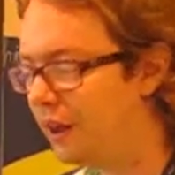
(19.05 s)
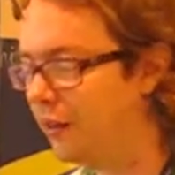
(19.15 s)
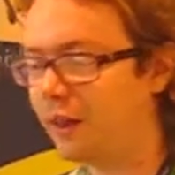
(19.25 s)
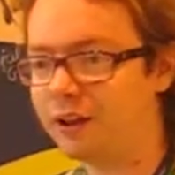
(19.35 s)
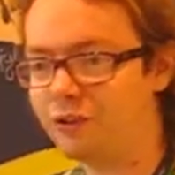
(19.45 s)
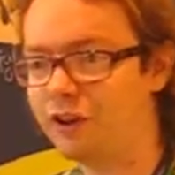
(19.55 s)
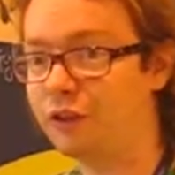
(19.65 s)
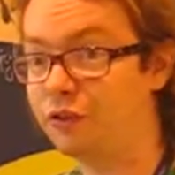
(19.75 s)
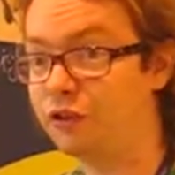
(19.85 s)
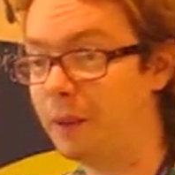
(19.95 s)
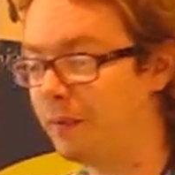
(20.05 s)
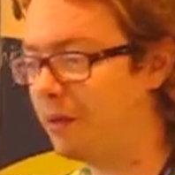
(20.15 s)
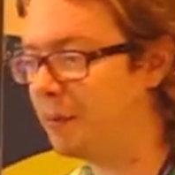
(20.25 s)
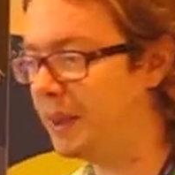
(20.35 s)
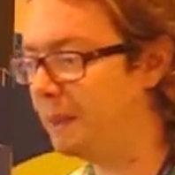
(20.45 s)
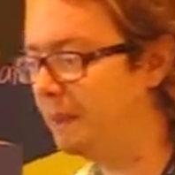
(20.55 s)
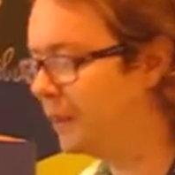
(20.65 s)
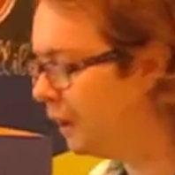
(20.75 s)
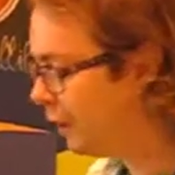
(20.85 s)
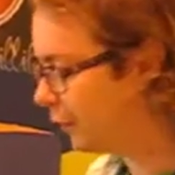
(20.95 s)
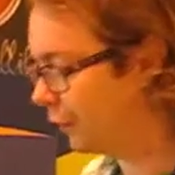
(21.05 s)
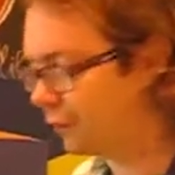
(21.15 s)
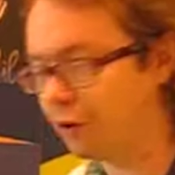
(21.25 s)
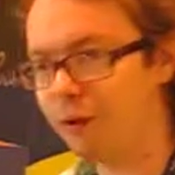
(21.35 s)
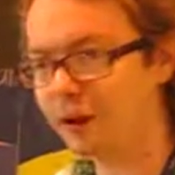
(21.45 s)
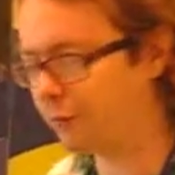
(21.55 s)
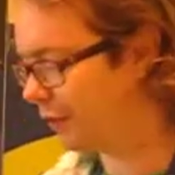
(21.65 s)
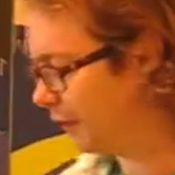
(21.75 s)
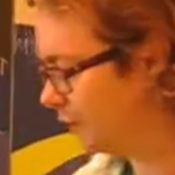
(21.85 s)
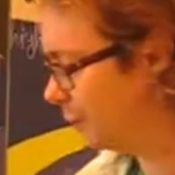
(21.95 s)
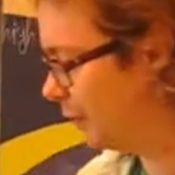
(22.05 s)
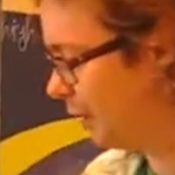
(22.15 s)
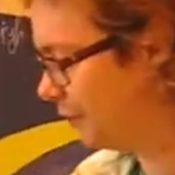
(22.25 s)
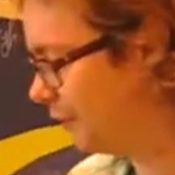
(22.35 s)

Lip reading: and that can change the shape of the beam. So to correct for this, we have the